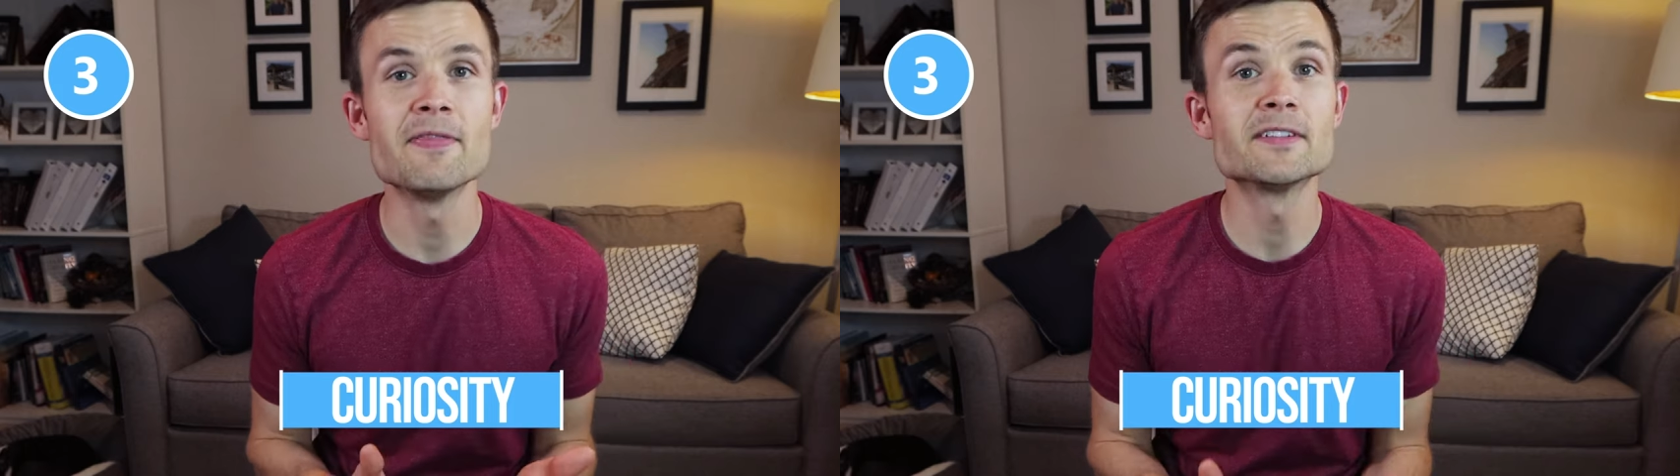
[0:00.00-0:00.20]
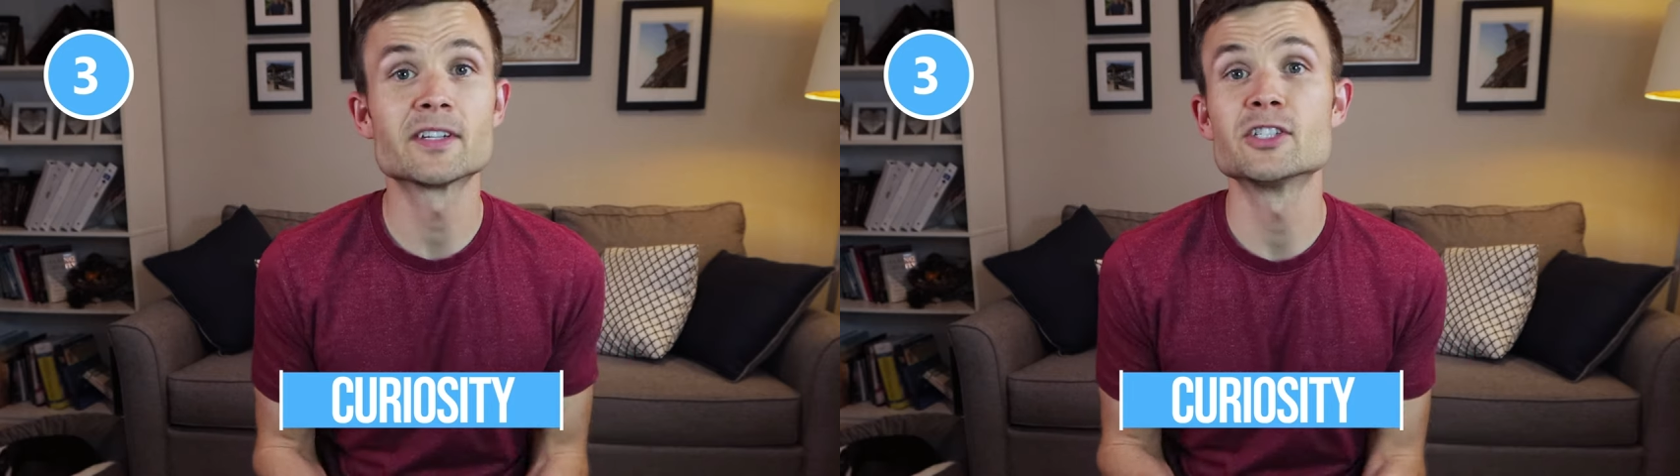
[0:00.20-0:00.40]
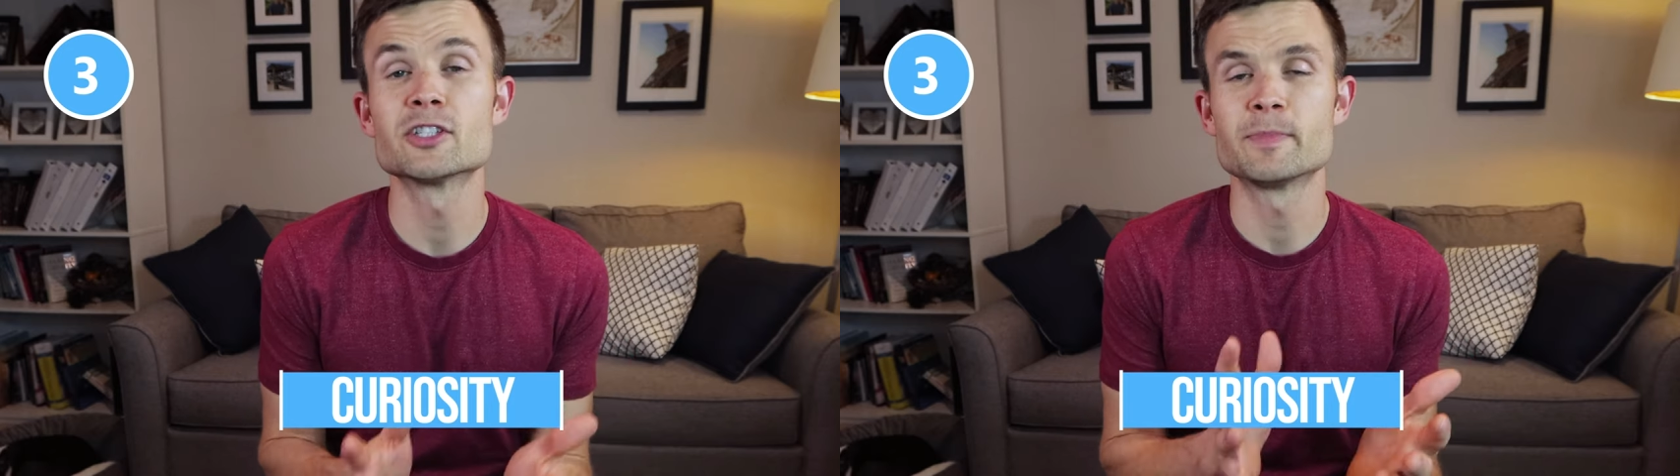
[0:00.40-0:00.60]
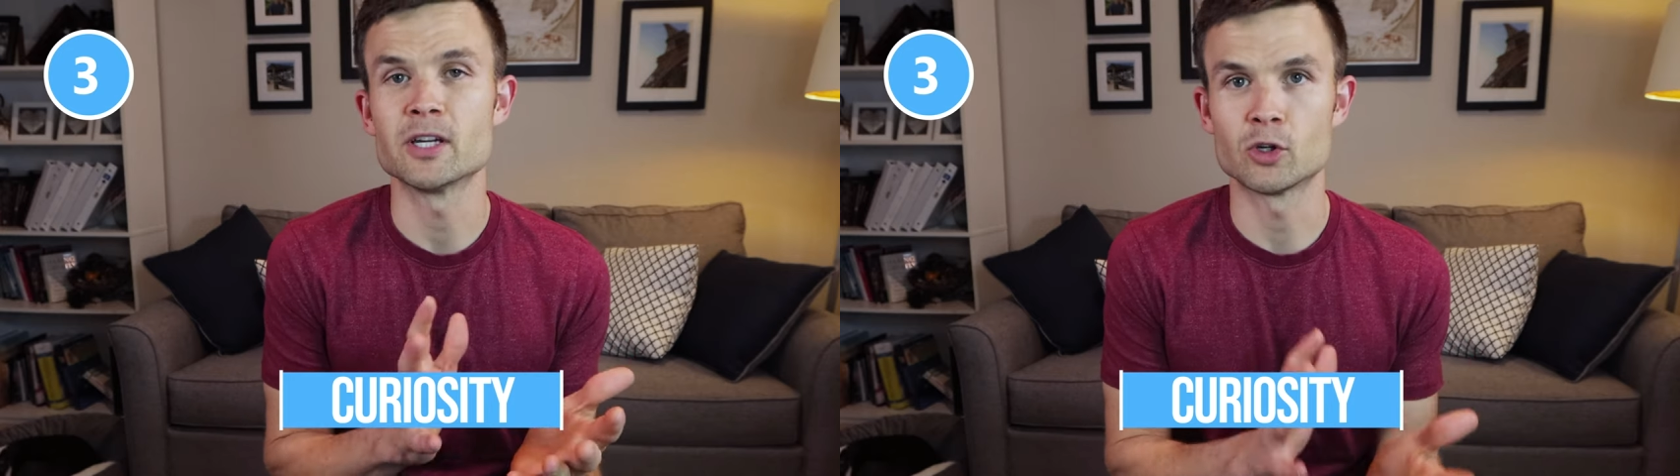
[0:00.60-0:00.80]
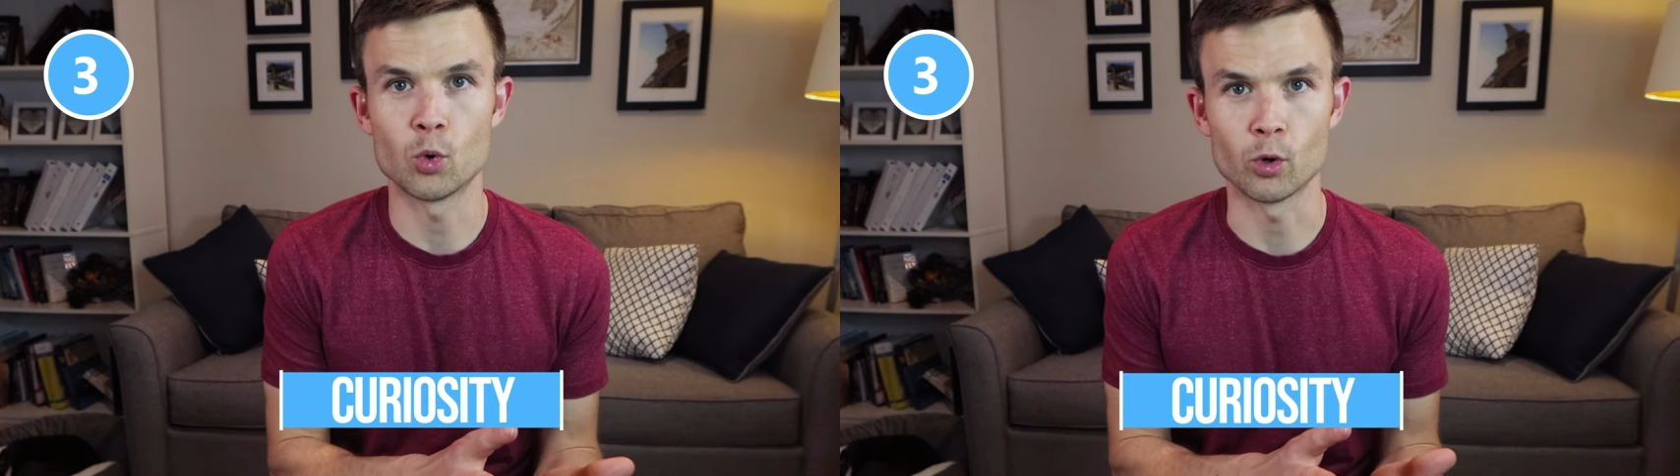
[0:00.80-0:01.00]
and this could just
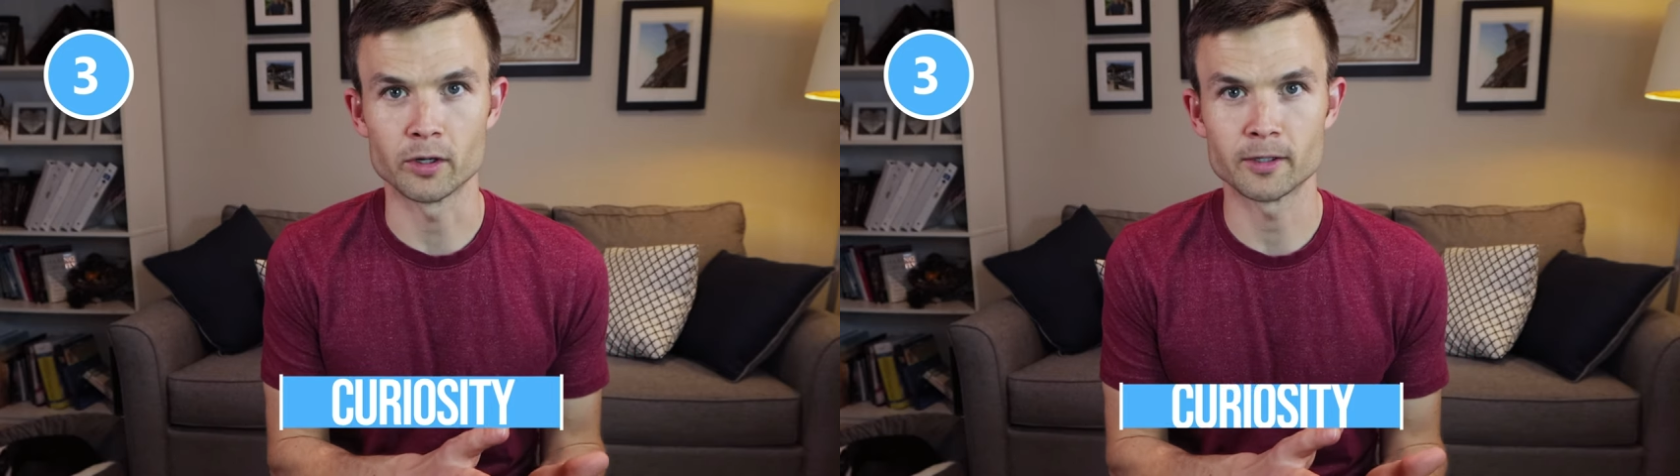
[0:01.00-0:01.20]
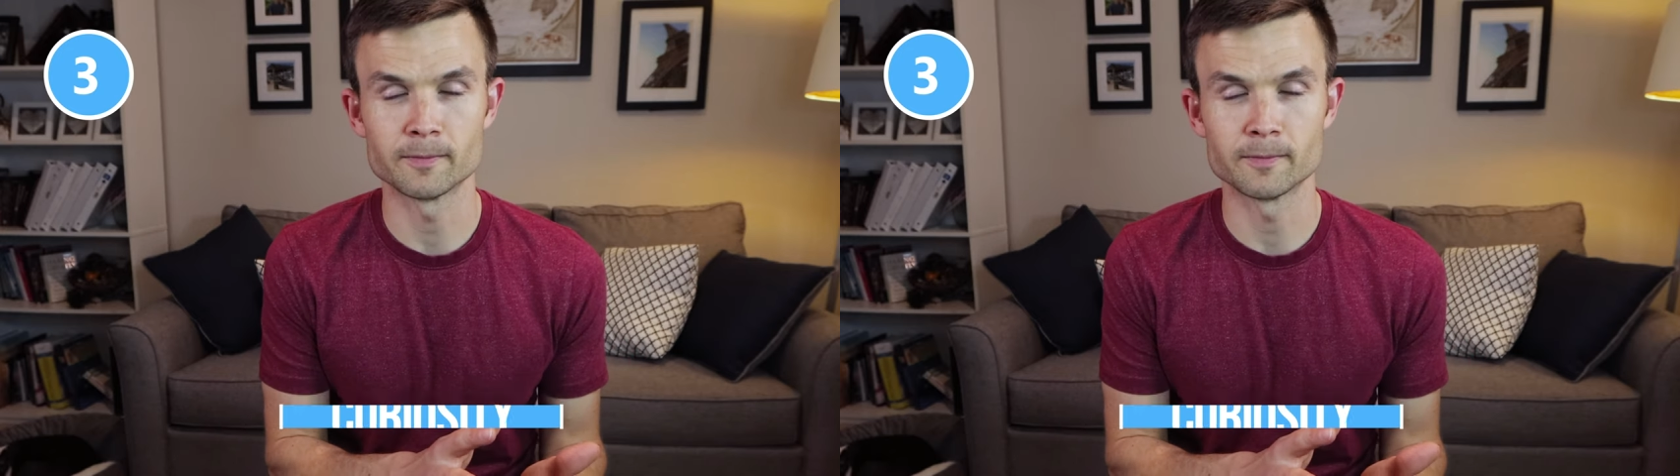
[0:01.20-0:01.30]
be a quirk.